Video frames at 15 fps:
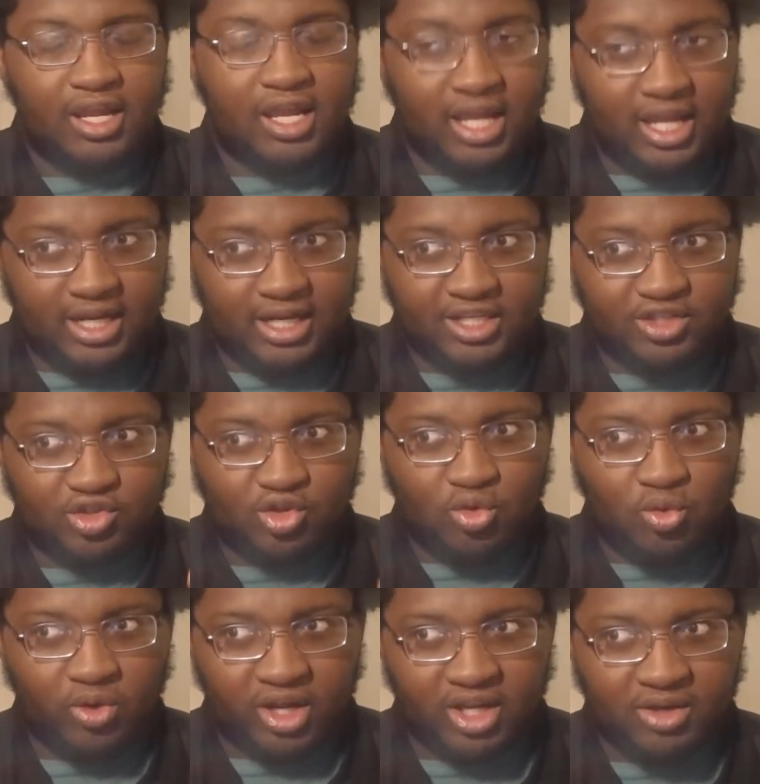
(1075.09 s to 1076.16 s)
And his
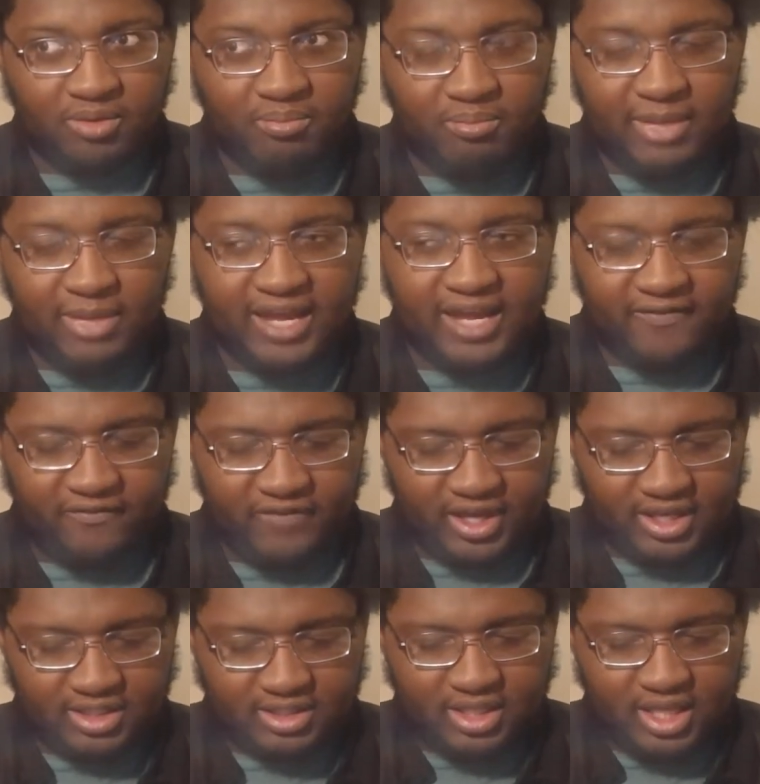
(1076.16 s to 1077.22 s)
quirk
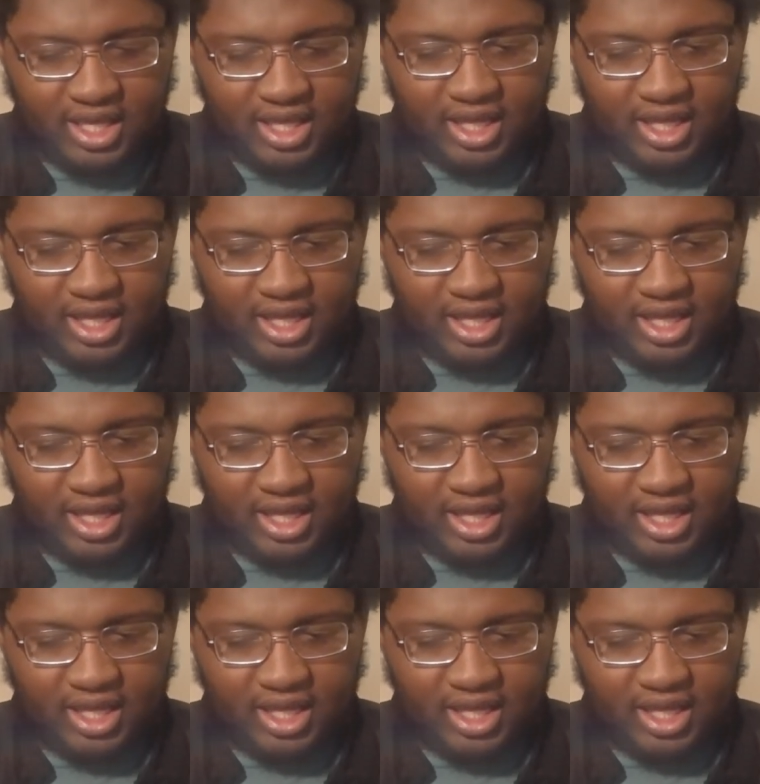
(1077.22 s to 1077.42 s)
manifest.